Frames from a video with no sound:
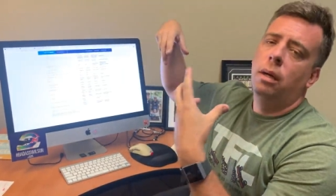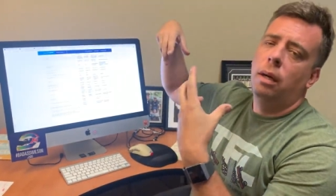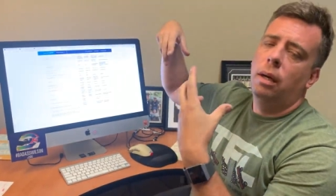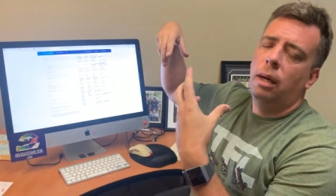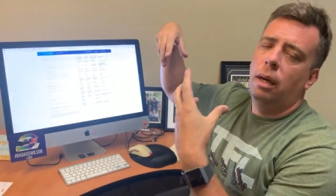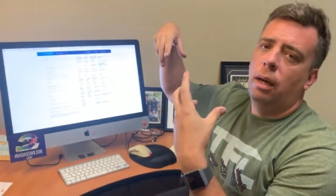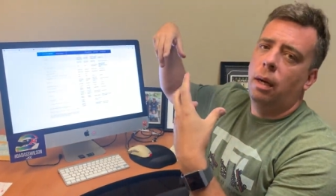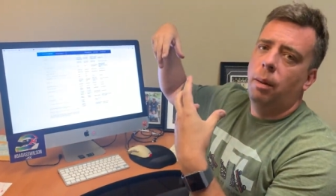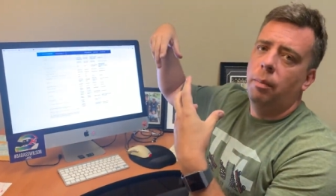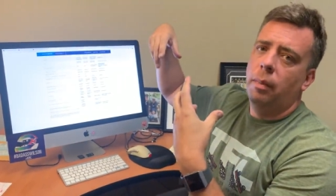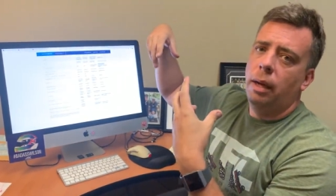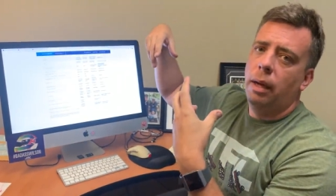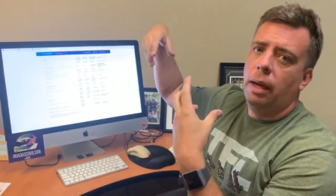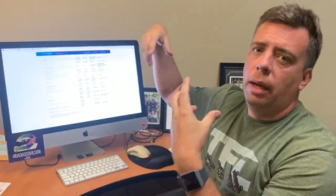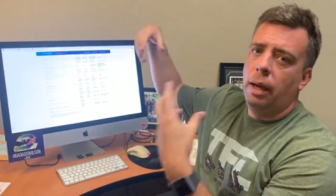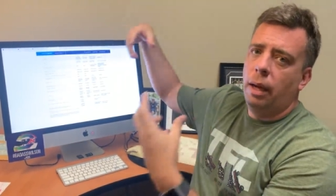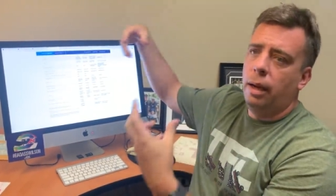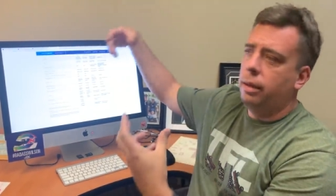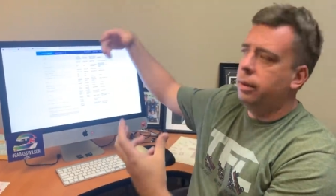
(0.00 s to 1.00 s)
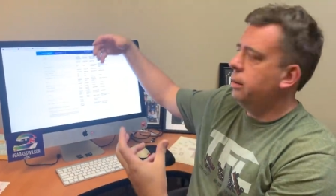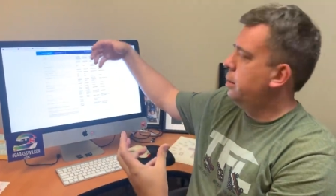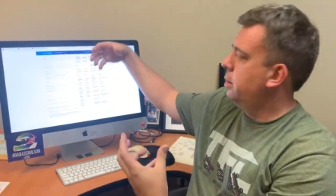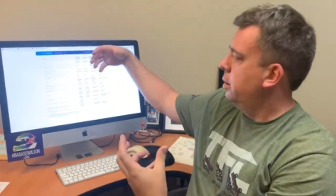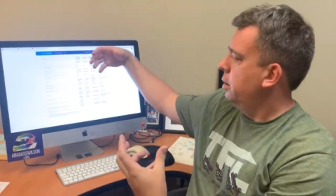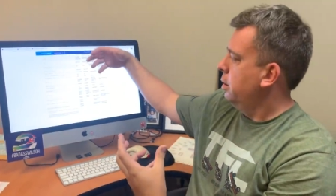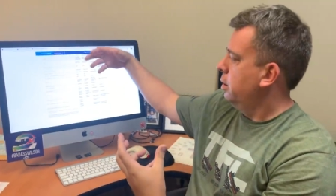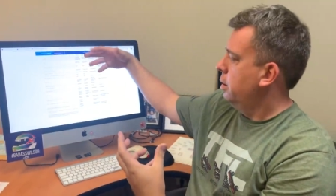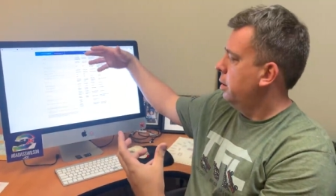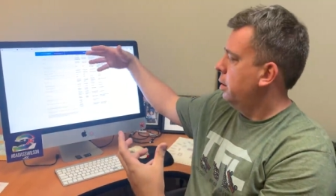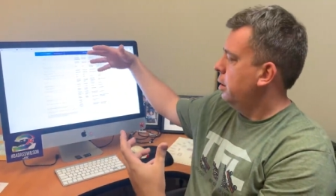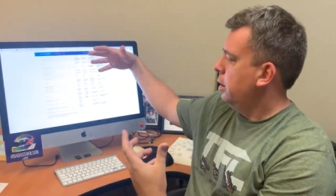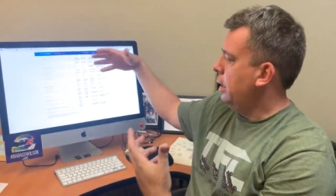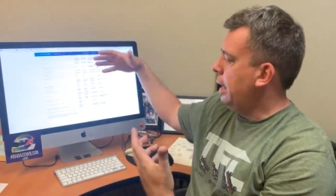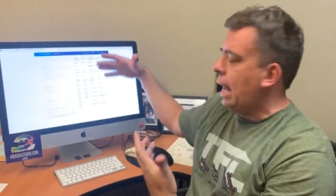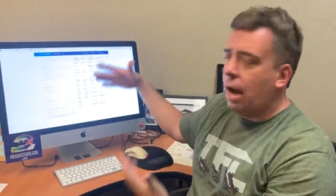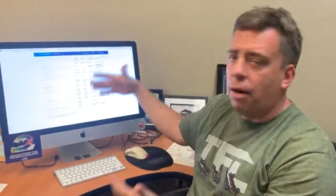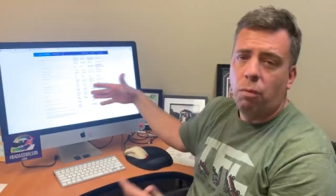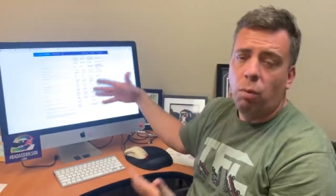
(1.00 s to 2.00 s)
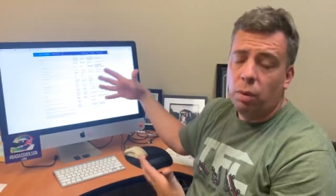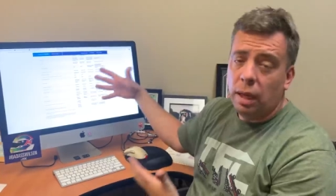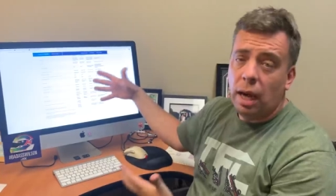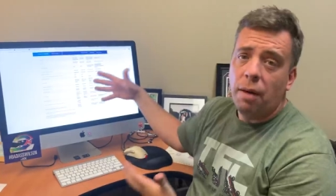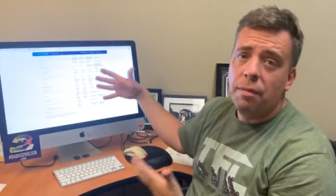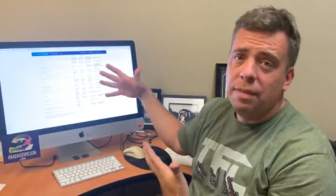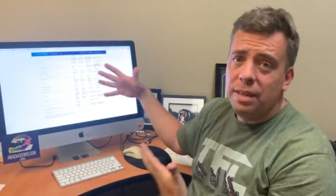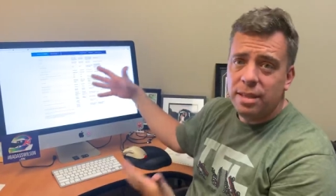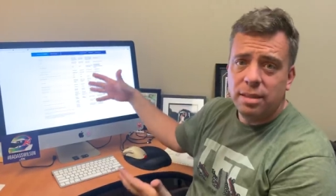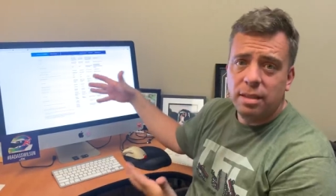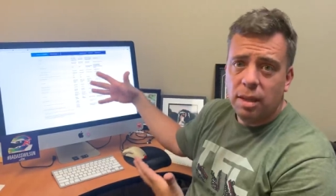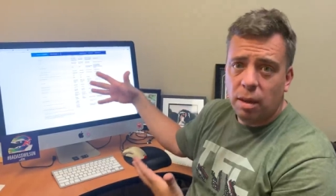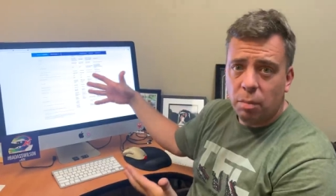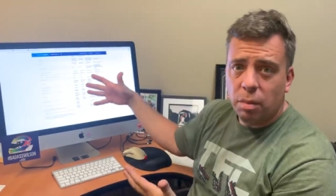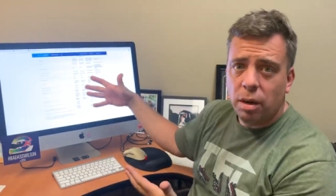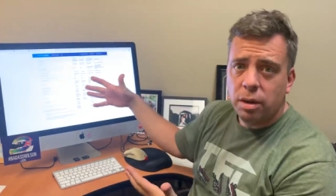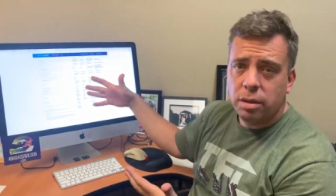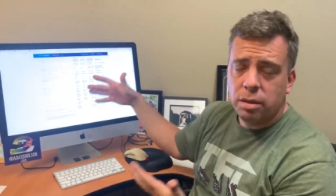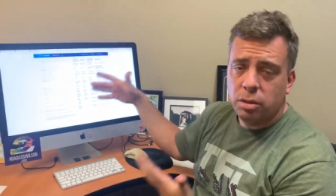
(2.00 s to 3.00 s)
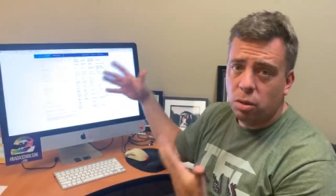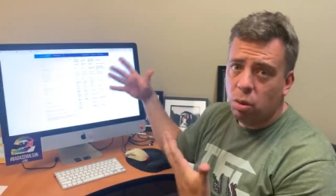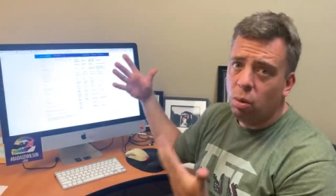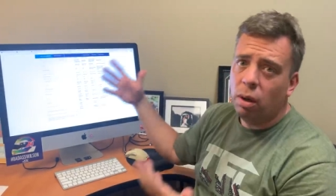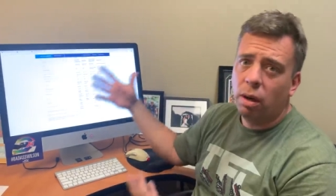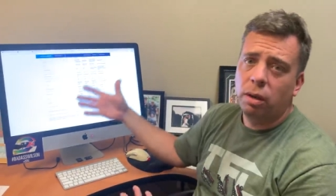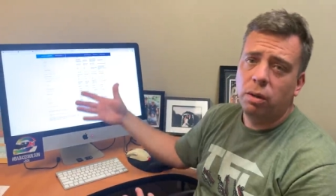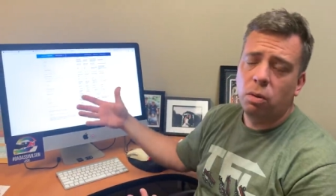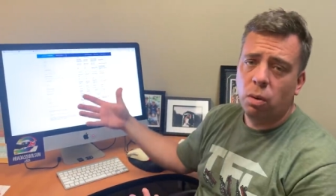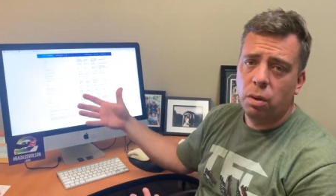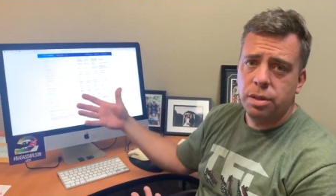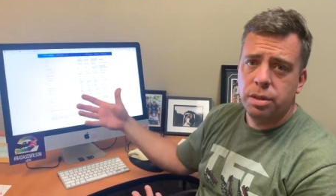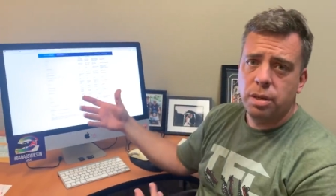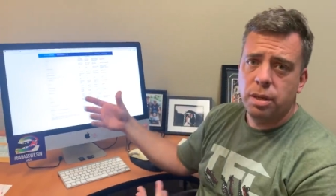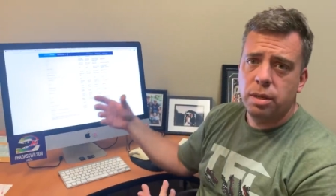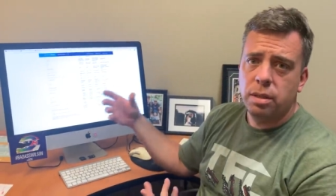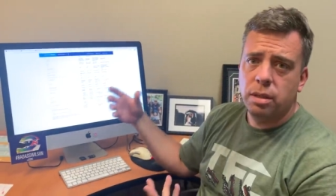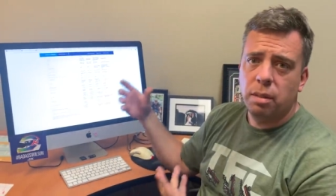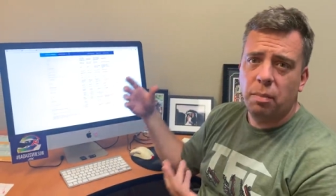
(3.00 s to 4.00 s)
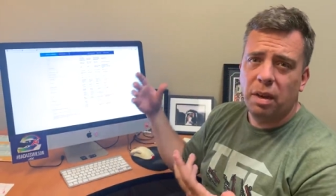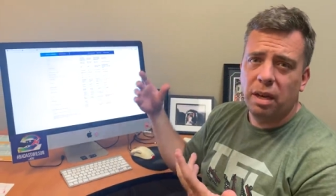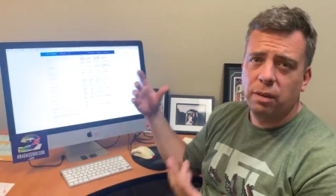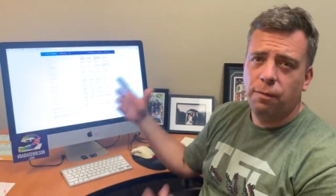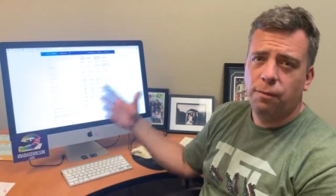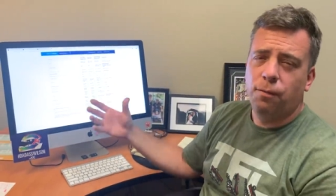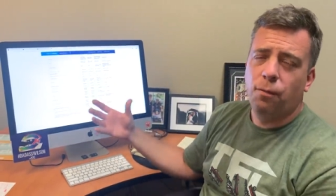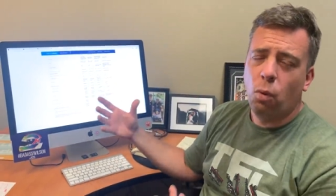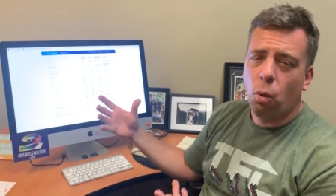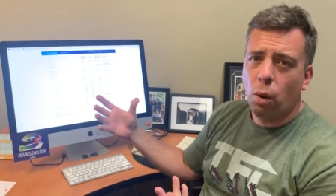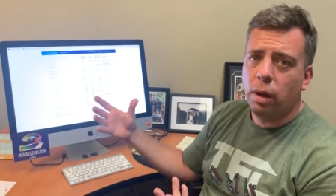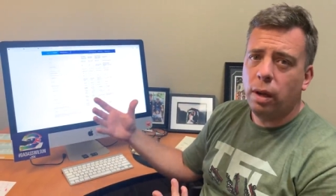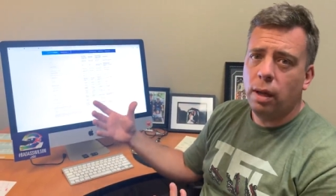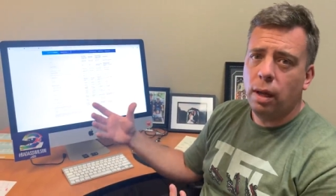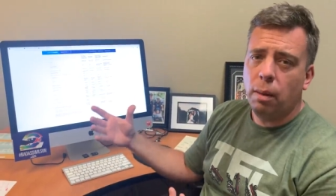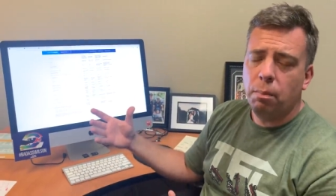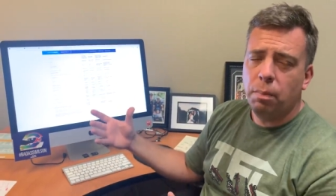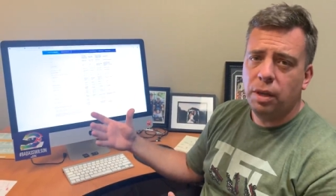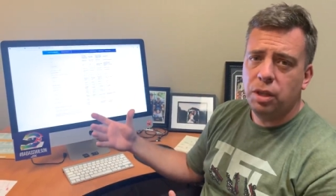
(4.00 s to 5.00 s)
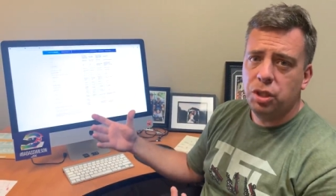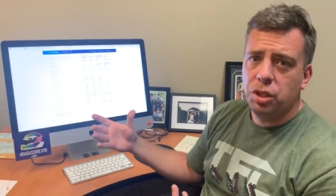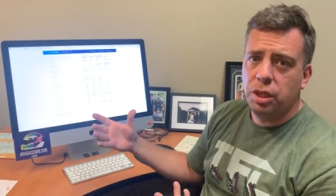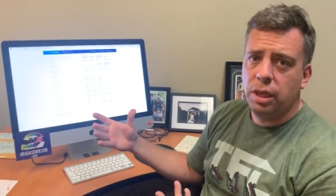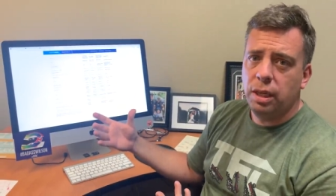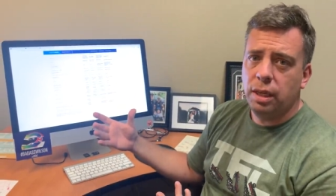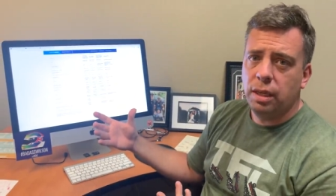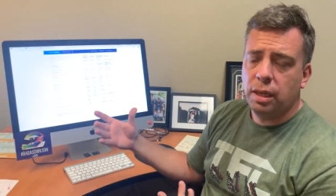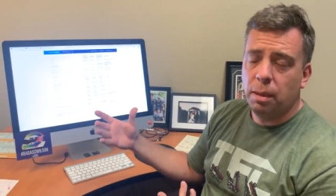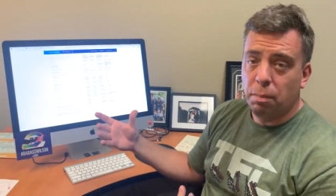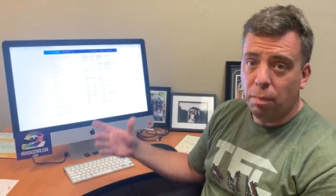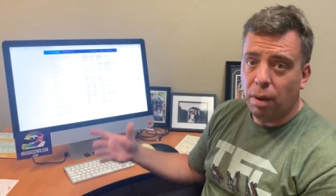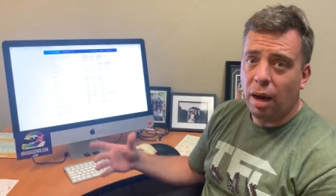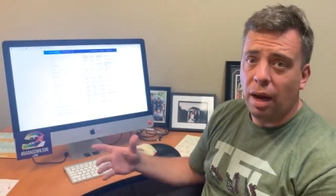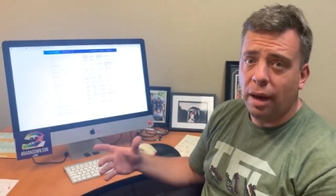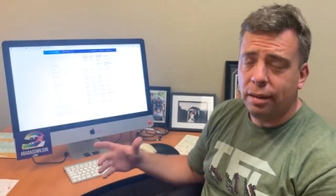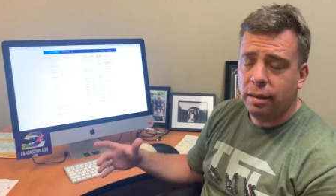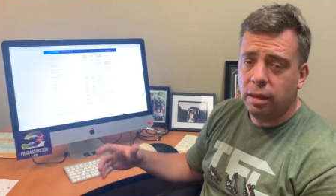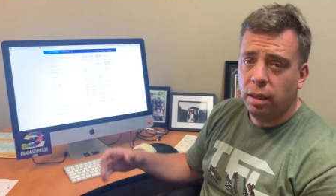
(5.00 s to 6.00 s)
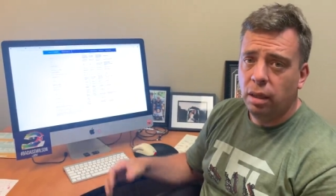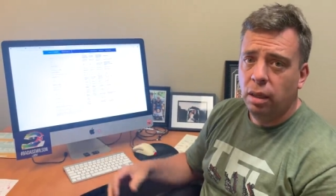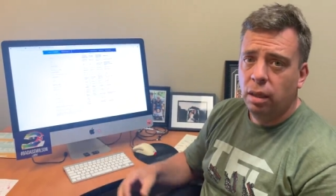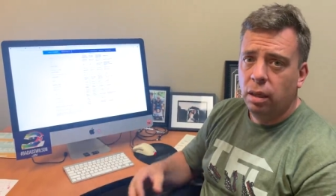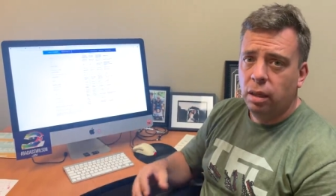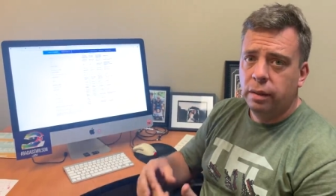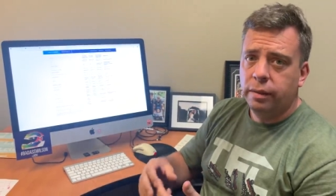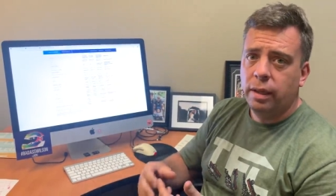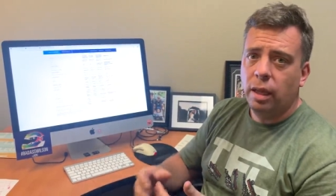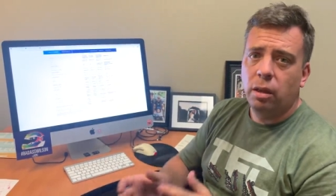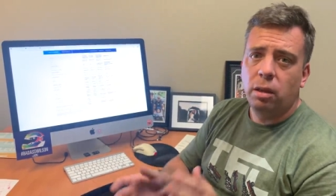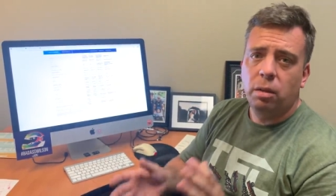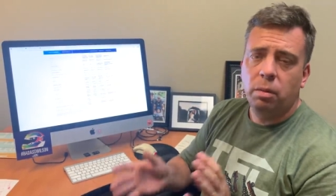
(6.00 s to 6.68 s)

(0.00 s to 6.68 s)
um, and have, we'll have these numbers 200 horses, about 40 mpg combined. That'll